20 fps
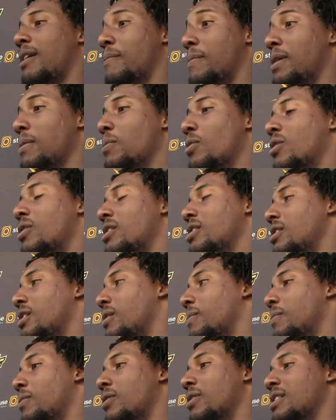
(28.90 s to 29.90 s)
be more
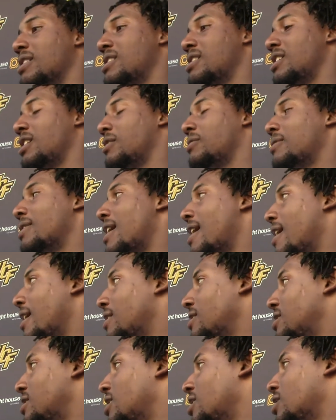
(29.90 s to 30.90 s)
in sync with our
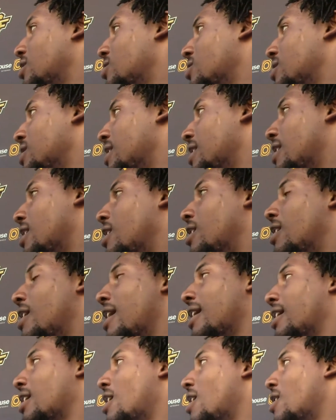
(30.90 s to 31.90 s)
signals and our
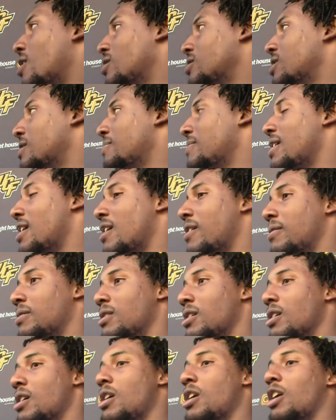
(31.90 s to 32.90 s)
calls and be able to
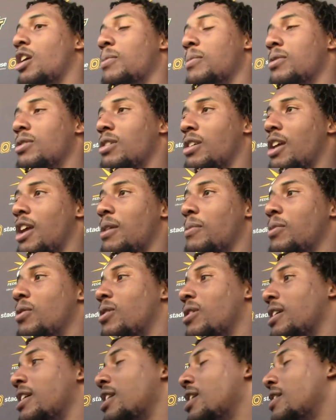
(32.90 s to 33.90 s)
communicate more,
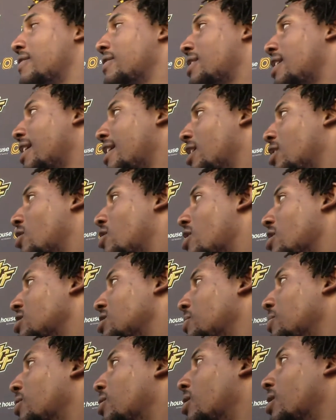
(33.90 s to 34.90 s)
get everything across the
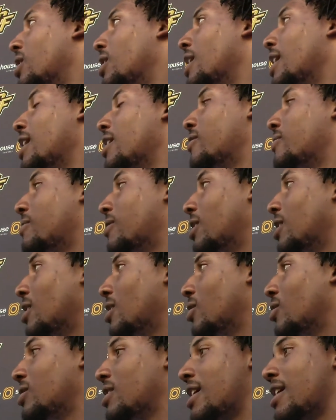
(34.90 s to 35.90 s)
board and let everyone
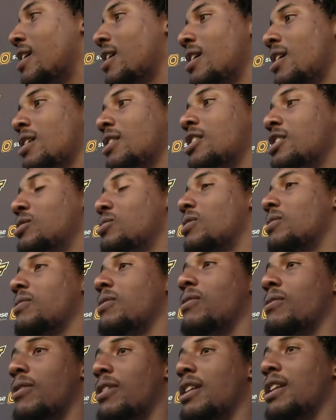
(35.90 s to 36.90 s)
know that this is what we're
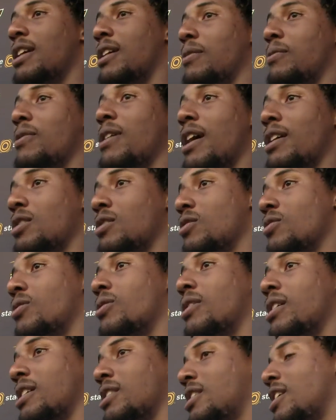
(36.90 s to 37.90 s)
running and we have to do
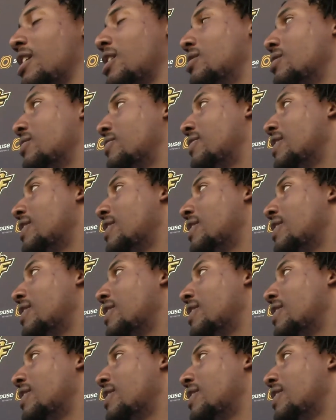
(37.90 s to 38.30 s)
it and think on the